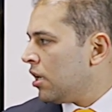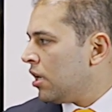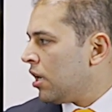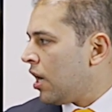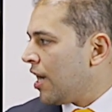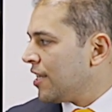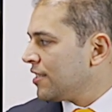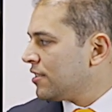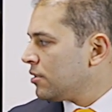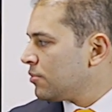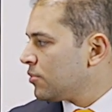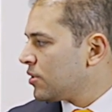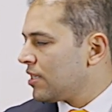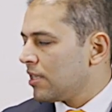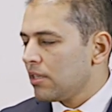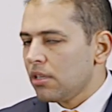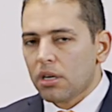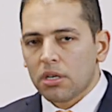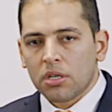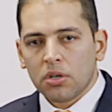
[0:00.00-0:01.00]
items that
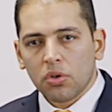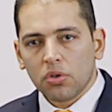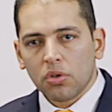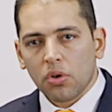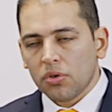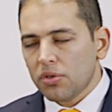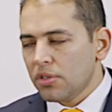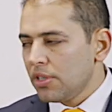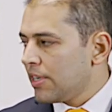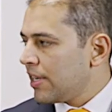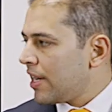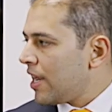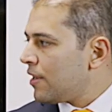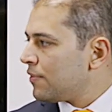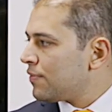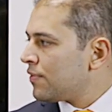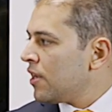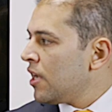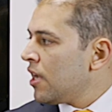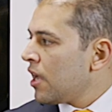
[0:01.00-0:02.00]
are not on the graph,
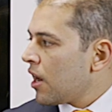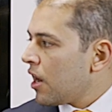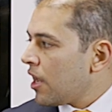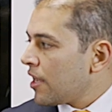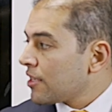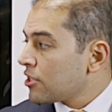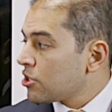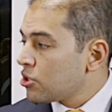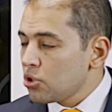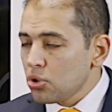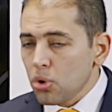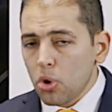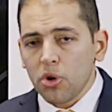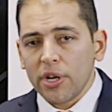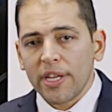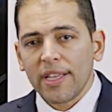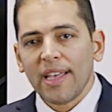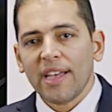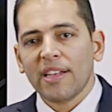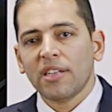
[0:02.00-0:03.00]
like
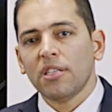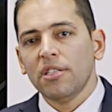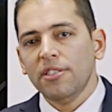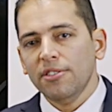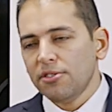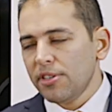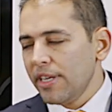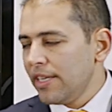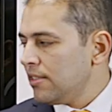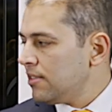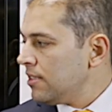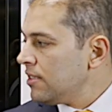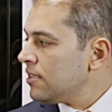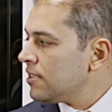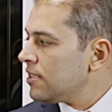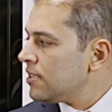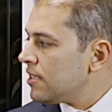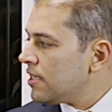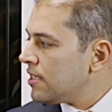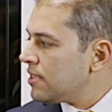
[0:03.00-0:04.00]
storing and curating the
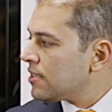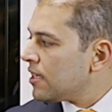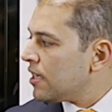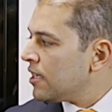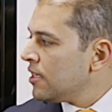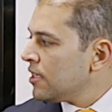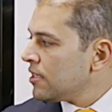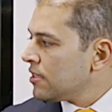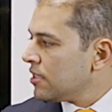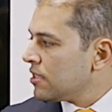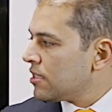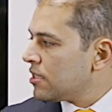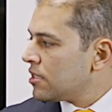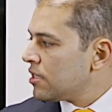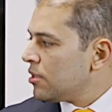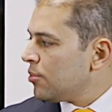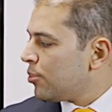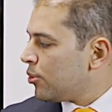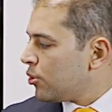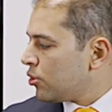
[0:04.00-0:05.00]
data. This is
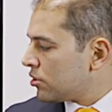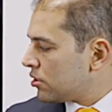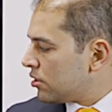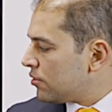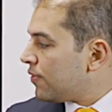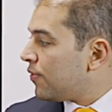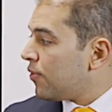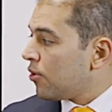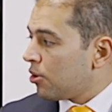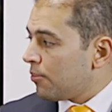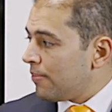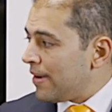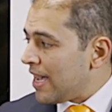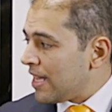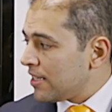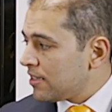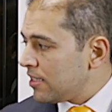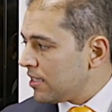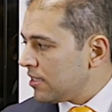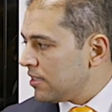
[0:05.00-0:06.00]
important.
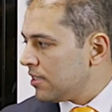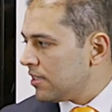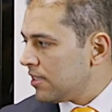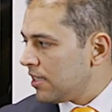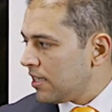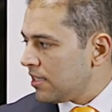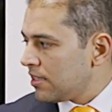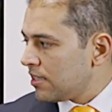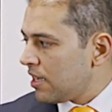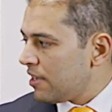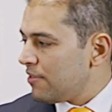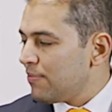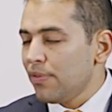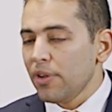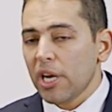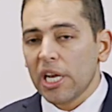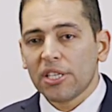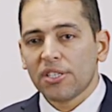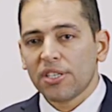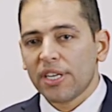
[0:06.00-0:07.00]
Formatting the data,
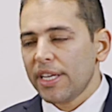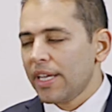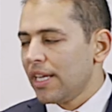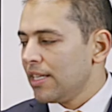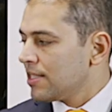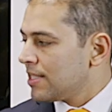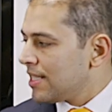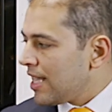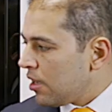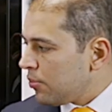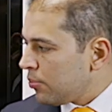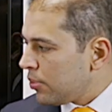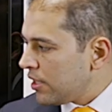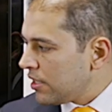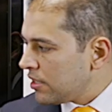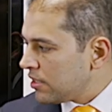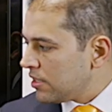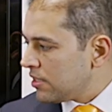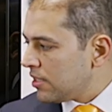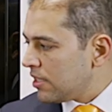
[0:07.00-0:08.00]
filtering and sampling
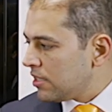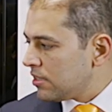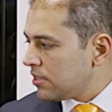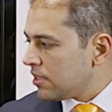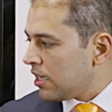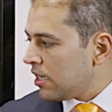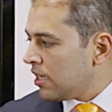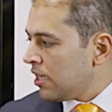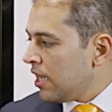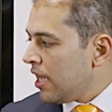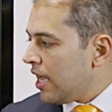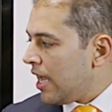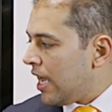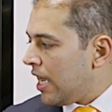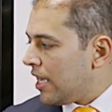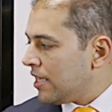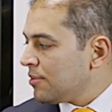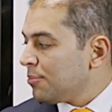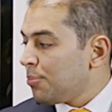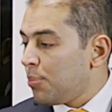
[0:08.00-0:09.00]
the data,
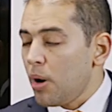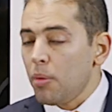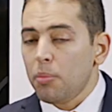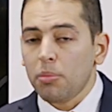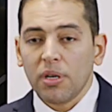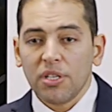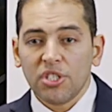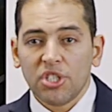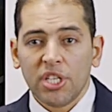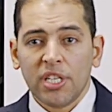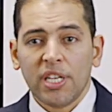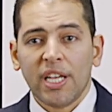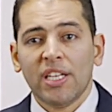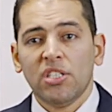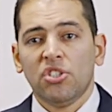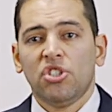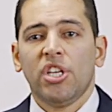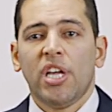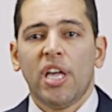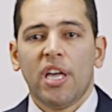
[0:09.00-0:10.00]
and publishing and
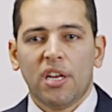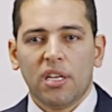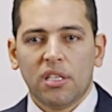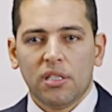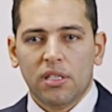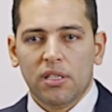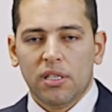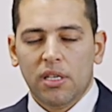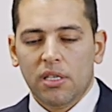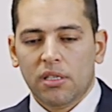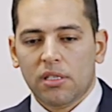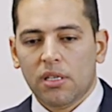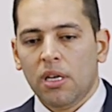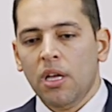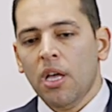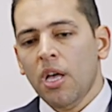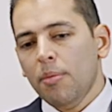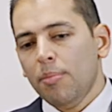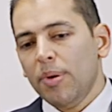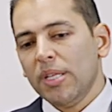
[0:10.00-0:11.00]
sharing the data.
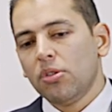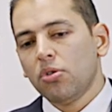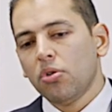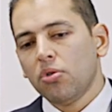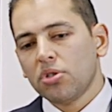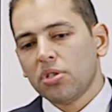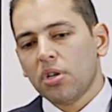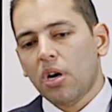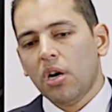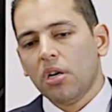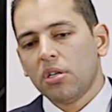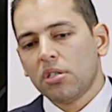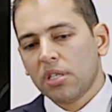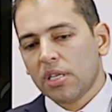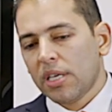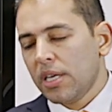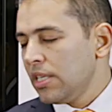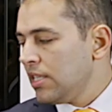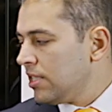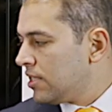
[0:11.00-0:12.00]
But those are the
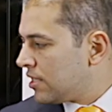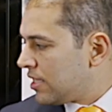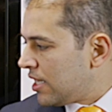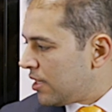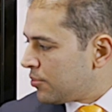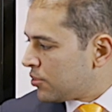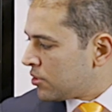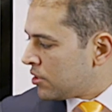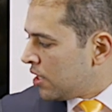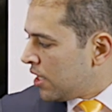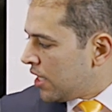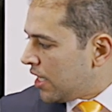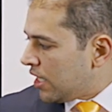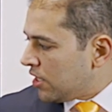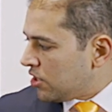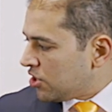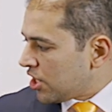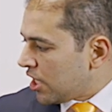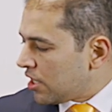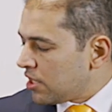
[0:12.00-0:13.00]
key steps in
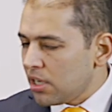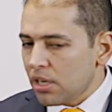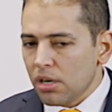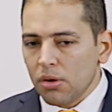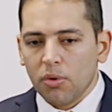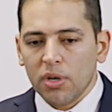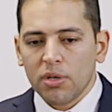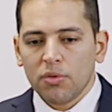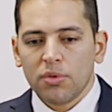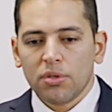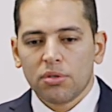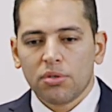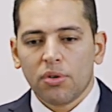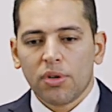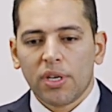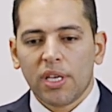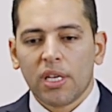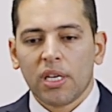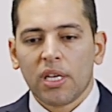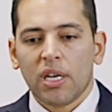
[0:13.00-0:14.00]
general when we're
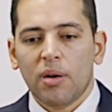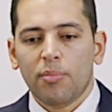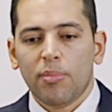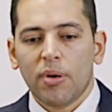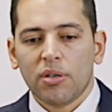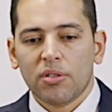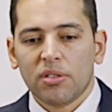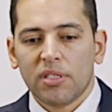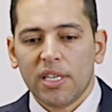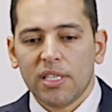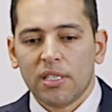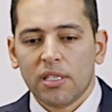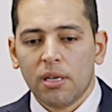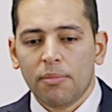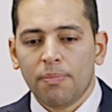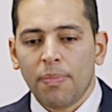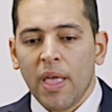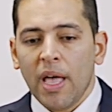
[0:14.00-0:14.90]
talking about data.